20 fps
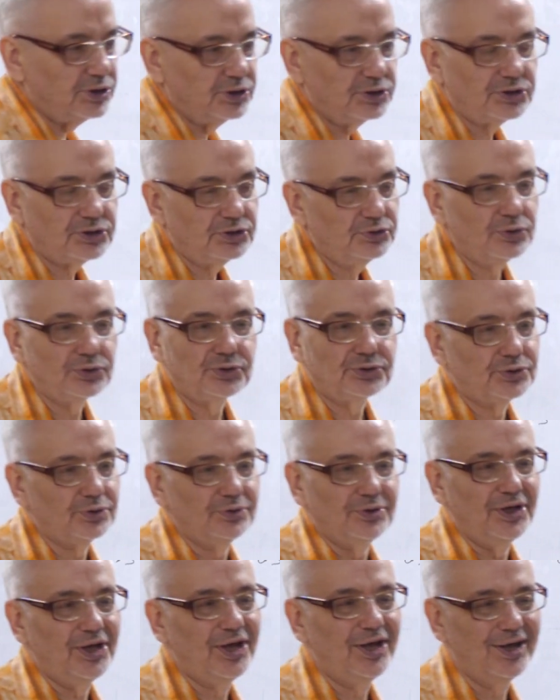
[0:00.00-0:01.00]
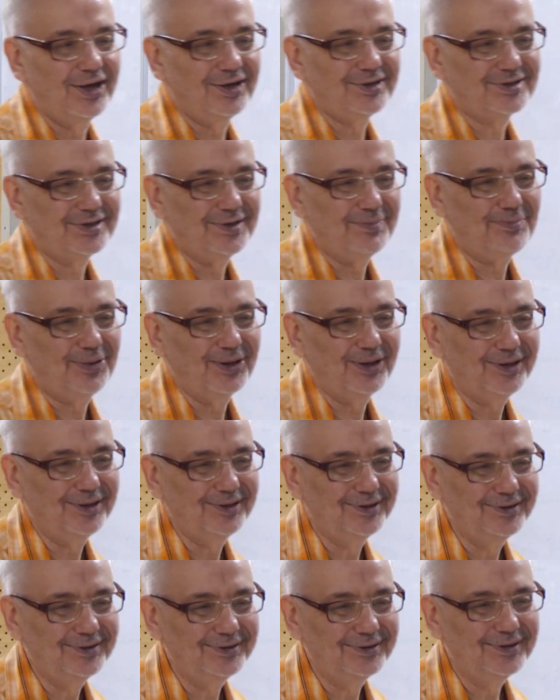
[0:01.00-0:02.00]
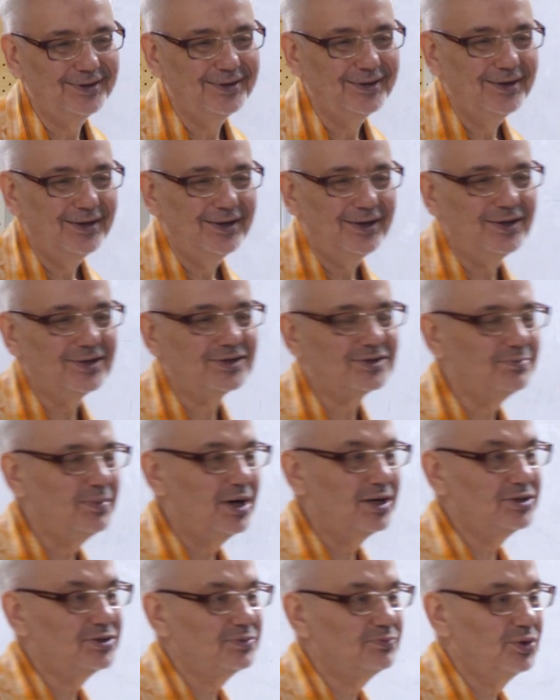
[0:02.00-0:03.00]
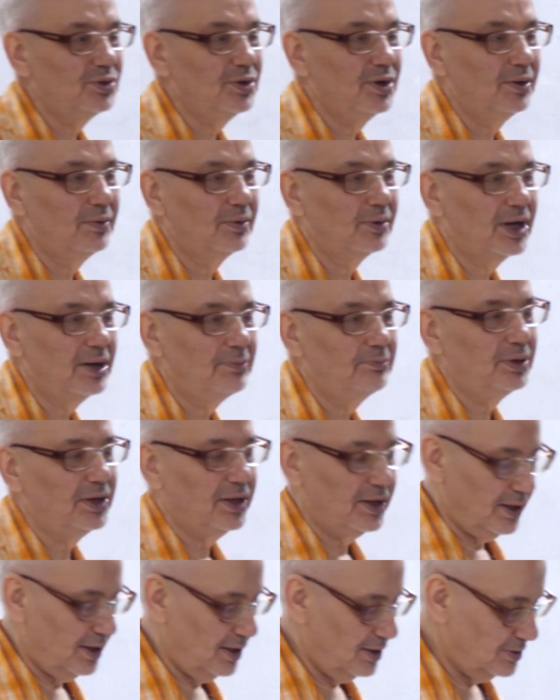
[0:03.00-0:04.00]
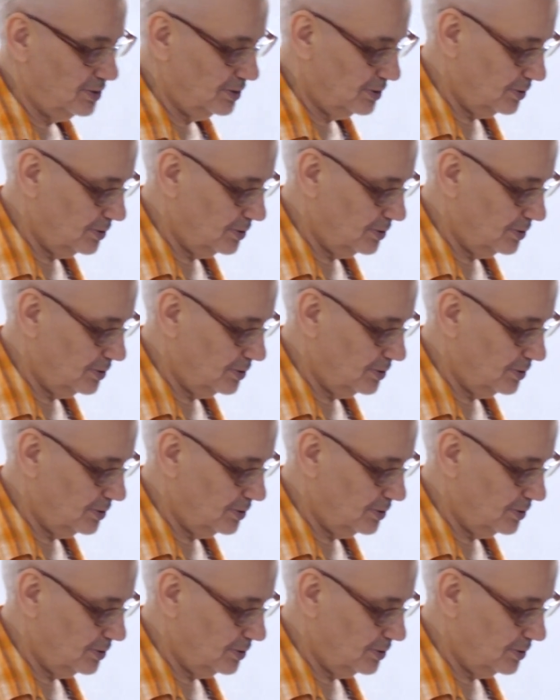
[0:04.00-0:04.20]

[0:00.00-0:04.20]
it's not so simple. It's much more complicated.